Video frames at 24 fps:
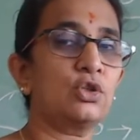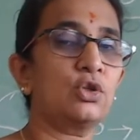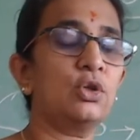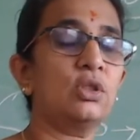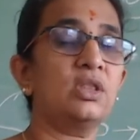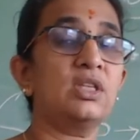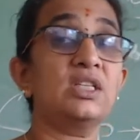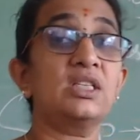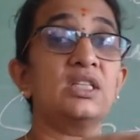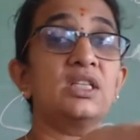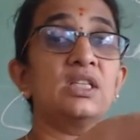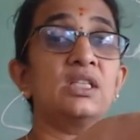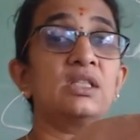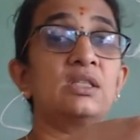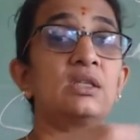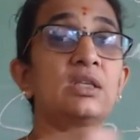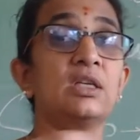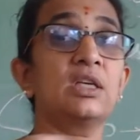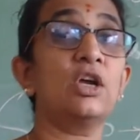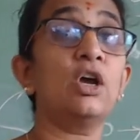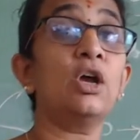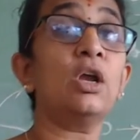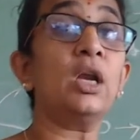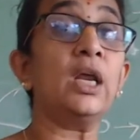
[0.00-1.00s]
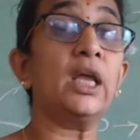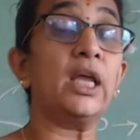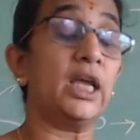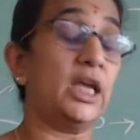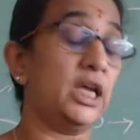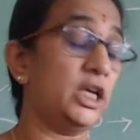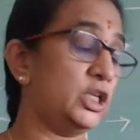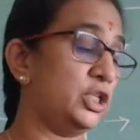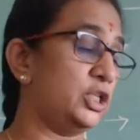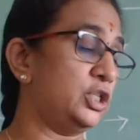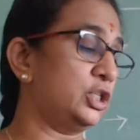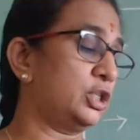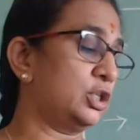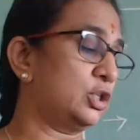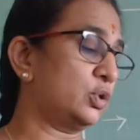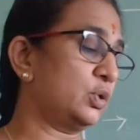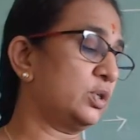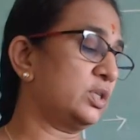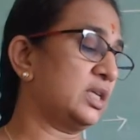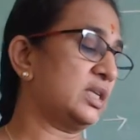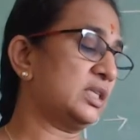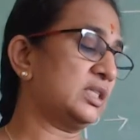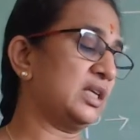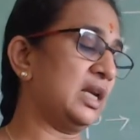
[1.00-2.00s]
So this is your hinge.
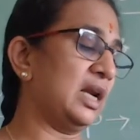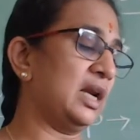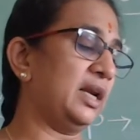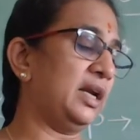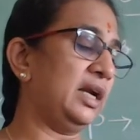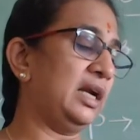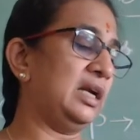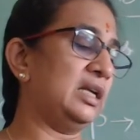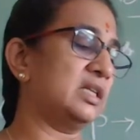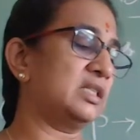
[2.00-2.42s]
So just I'll read,